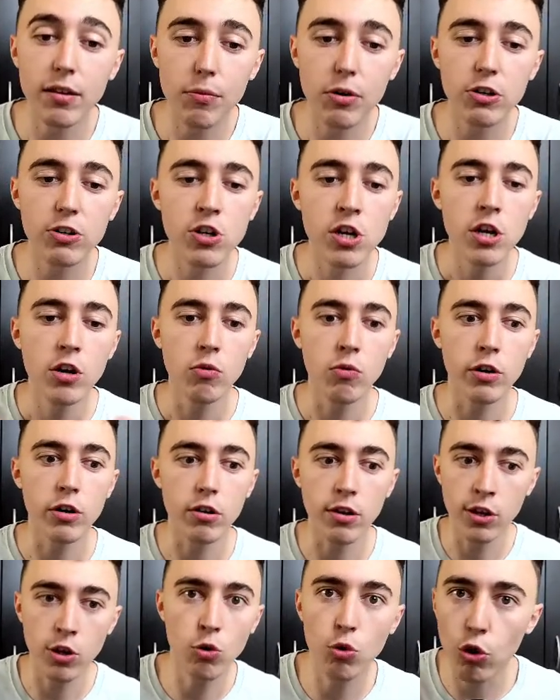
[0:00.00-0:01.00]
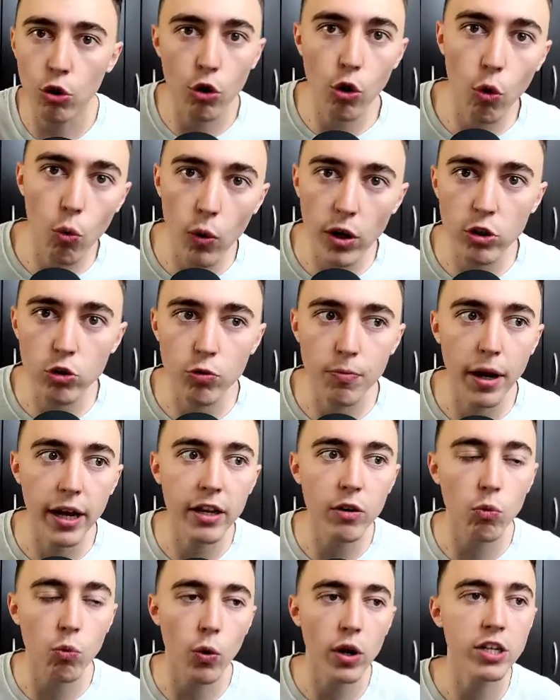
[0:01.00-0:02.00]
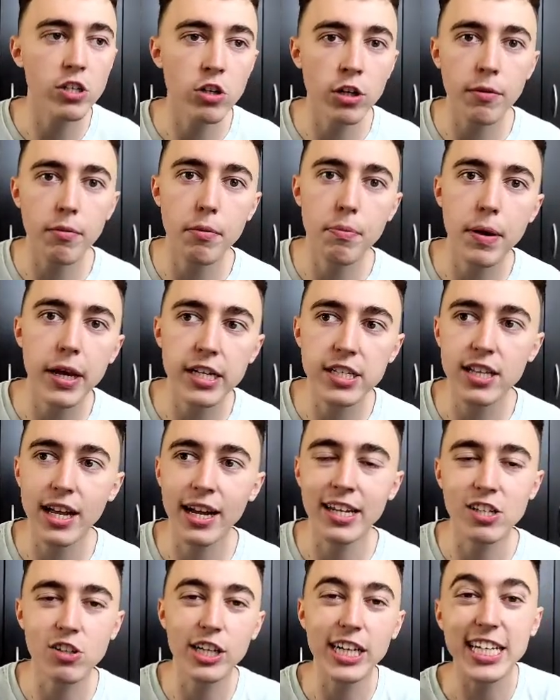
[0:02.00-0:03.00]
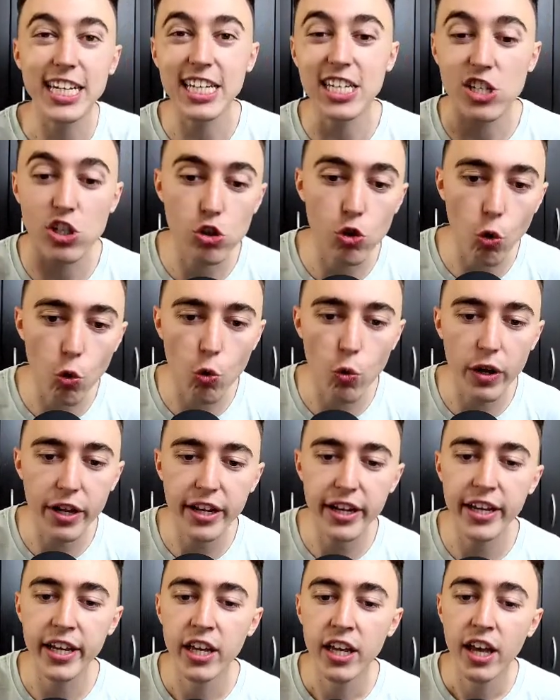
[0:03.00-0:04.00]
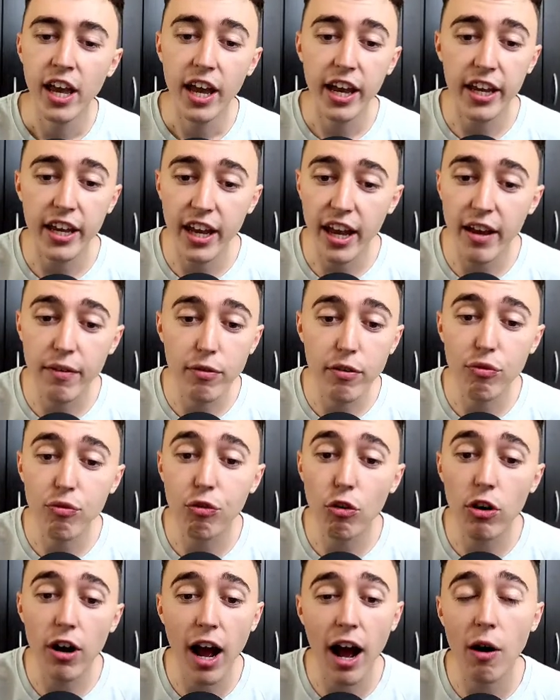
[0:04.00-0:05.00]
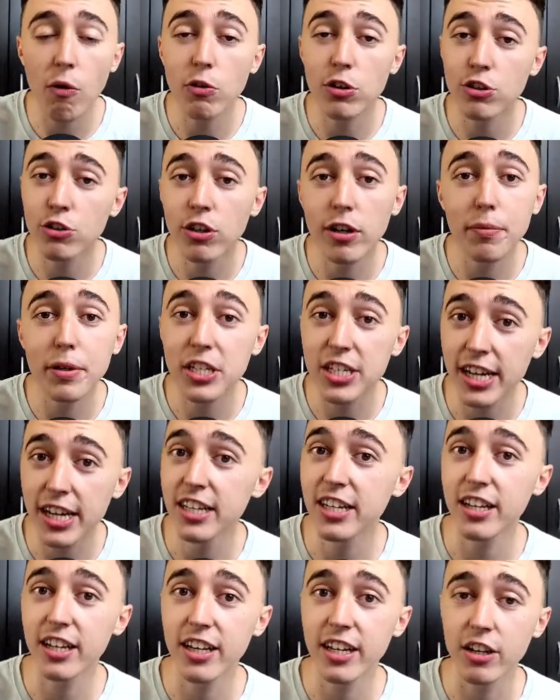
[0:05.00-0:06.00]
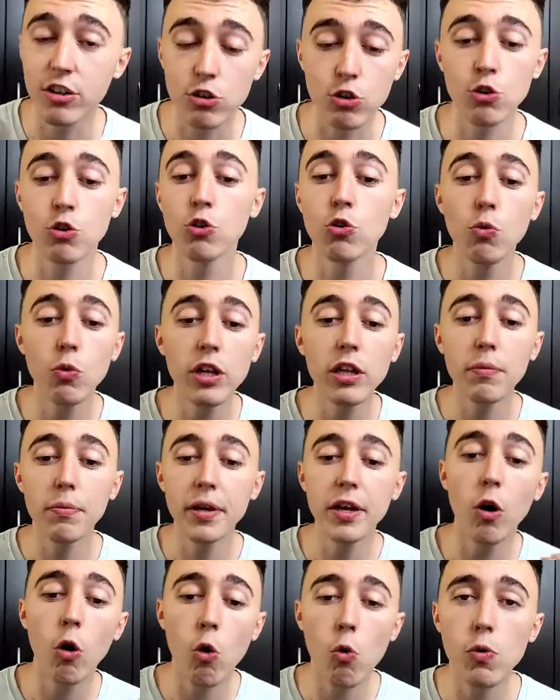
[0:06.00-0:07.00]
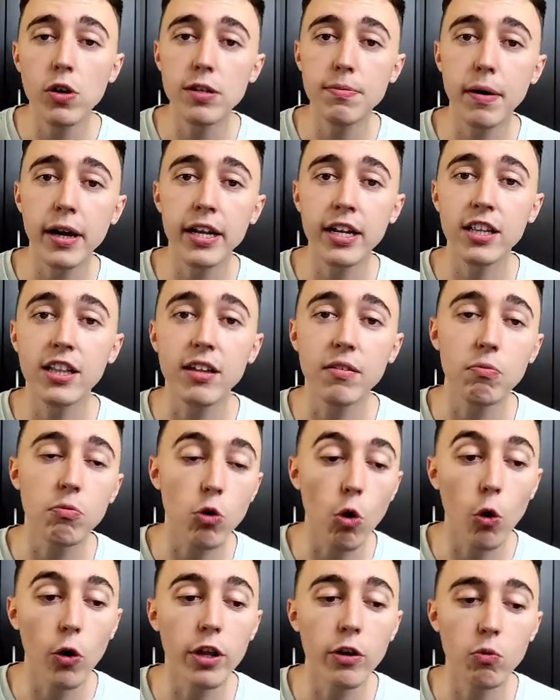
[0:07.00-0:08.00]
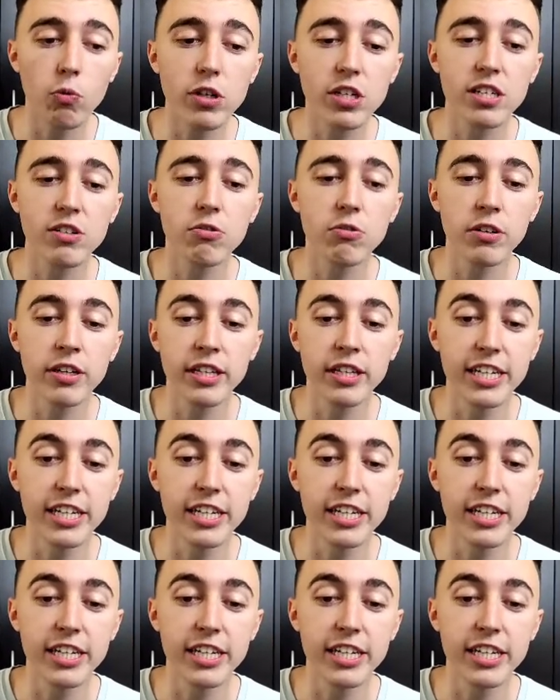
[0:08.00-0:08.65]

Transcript: in the merge, where you don't know what to mine, what is going to be best, and it's going to change so quickly. Hey, every 4 hours you're going to be changing in here, so you will be always mining the coin which